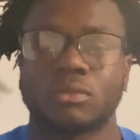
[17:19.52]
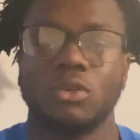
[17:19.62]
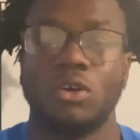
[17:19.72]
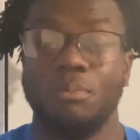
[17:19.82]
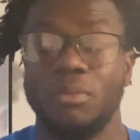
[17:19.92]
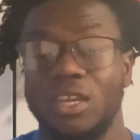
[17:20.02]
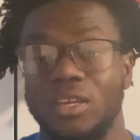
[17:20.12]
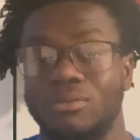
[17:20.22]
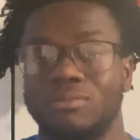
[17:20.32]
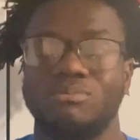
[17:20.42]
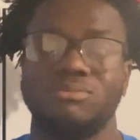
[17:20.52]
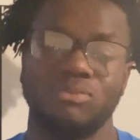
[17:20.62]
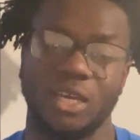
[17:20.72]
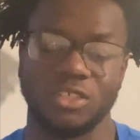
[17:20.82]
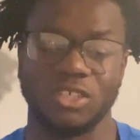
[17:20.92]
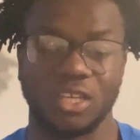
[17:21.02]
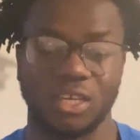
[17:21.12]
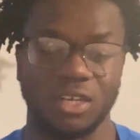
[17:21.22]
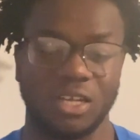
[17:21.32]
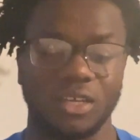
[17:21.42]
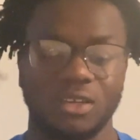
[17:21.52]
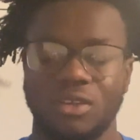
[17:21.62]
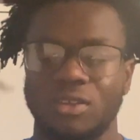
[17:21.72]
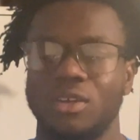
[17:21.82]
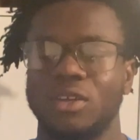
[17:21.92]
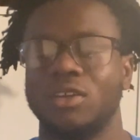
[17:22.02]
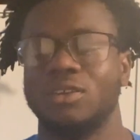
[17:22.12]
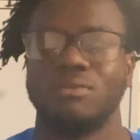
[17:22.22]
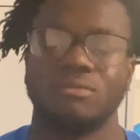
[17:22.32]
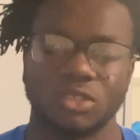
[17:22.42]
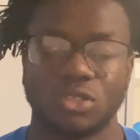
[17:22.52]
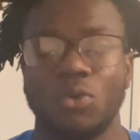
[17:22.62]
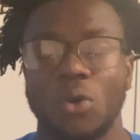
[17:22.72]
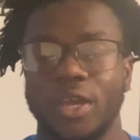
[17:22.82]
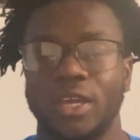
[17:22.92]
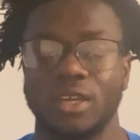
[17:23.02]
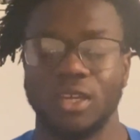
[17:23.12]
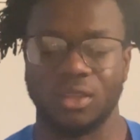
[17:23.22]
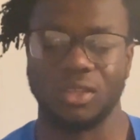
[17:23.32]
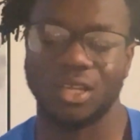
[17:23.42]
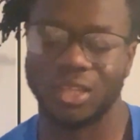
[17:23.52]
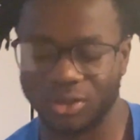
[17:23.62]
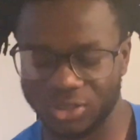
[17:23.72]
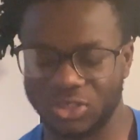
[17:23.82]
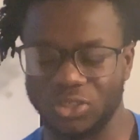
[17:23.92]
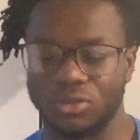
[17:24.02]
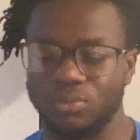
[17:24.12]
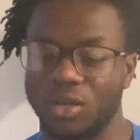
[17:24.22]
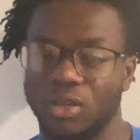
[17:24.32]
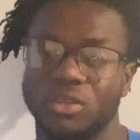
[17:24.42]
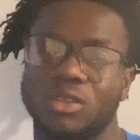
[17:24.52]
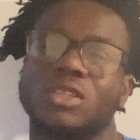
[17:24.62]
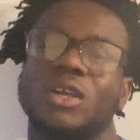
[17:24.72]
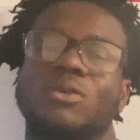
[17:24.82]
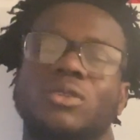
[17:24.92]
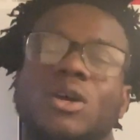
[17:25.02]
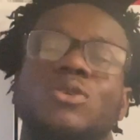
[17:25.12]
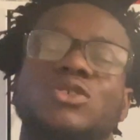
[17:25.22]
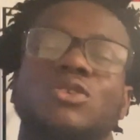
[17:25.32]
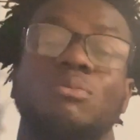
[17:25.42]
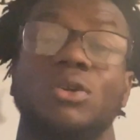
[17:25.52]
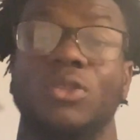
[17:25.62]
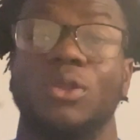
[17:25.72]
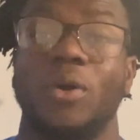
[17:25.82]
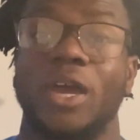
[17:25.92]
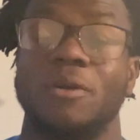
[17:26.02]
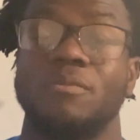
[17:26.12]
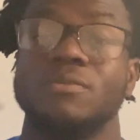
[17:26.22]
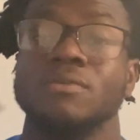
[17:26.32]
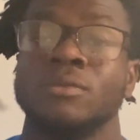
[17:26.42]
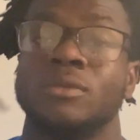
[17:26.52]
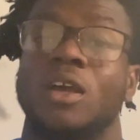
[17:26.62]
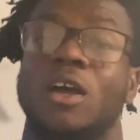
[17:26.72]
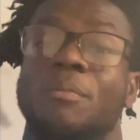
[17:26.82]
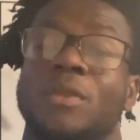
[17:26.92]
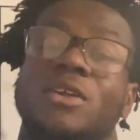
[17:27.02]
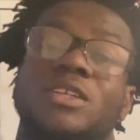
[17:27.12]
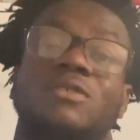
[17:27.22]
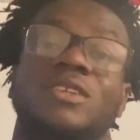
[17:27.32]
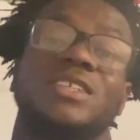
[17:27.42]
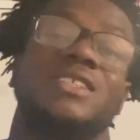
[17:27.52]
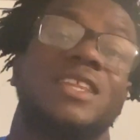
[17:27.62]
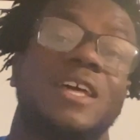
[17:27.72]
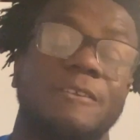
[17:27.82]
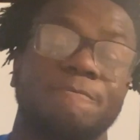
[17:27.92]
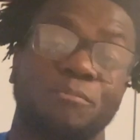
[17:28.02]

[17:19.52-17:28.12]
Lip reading: on me benching and like squatting in those shoes, but they'll soon be on the way. I'll definitely say that